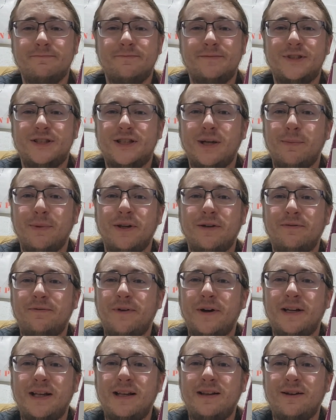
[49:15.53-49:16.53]
Some of the
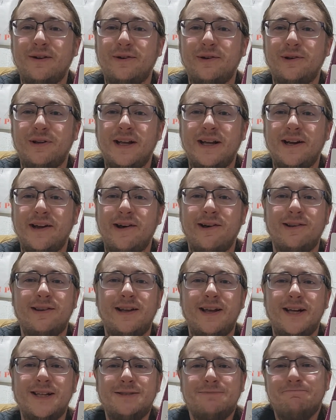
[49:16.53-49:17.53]
funny little lingo
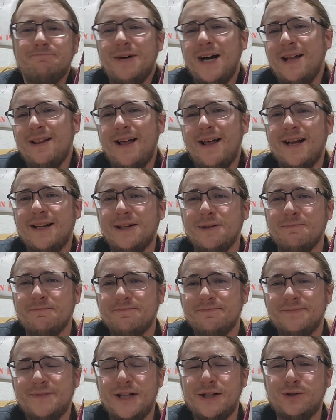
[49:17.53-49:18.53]
things, I like them.
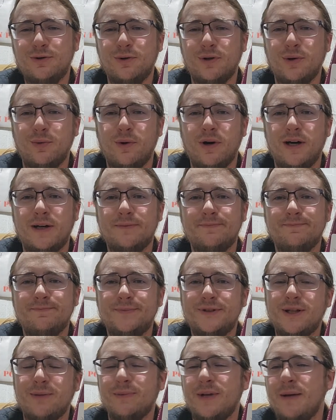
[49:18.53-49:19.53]
They sort of work.
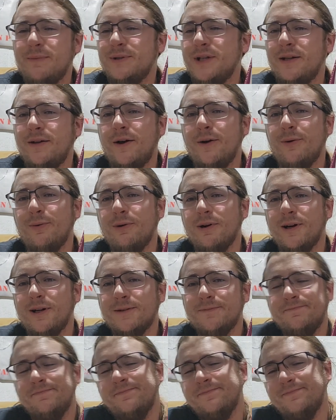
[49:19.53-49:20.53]
Sometimes they don't
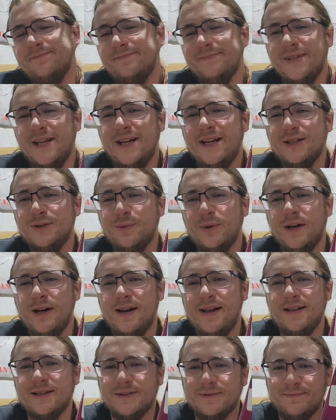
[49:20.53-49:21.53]
work. It is what it
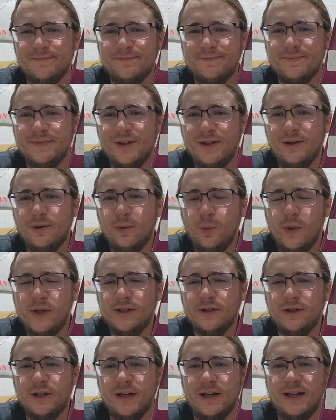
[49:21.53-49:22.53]
is.
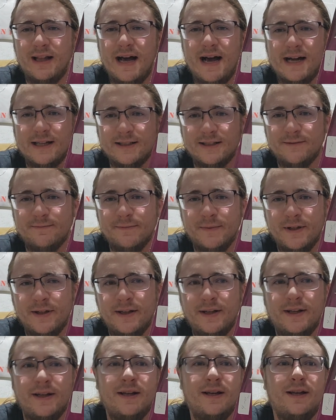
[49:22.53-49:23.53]
Wizard and Glass.
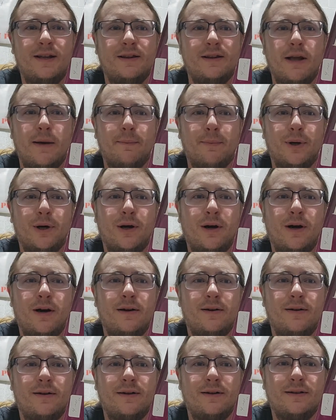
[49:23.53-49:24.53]
Number
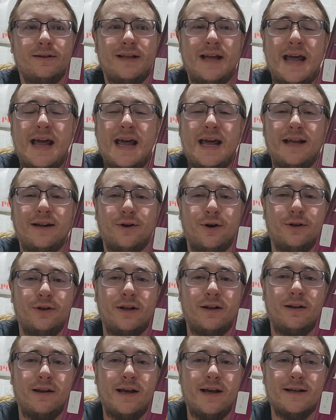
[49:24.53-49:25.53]
8 on
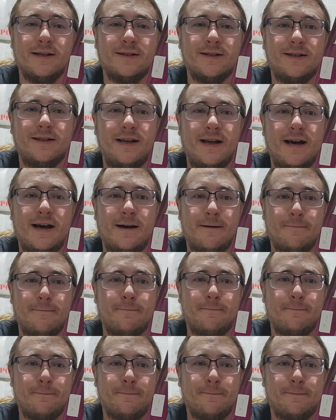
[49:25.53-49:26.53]
the list. Yeah.
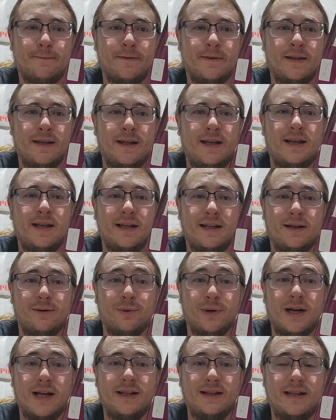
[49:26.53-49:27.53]

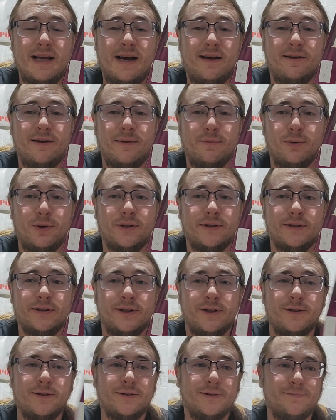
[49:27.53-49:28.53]
We're getting down there, boys and
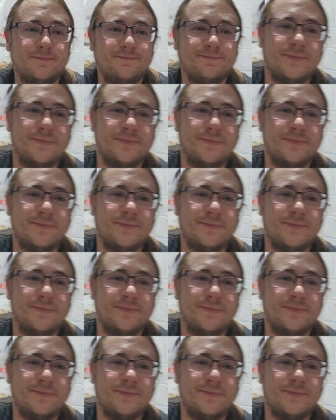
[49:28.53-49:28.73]
girls.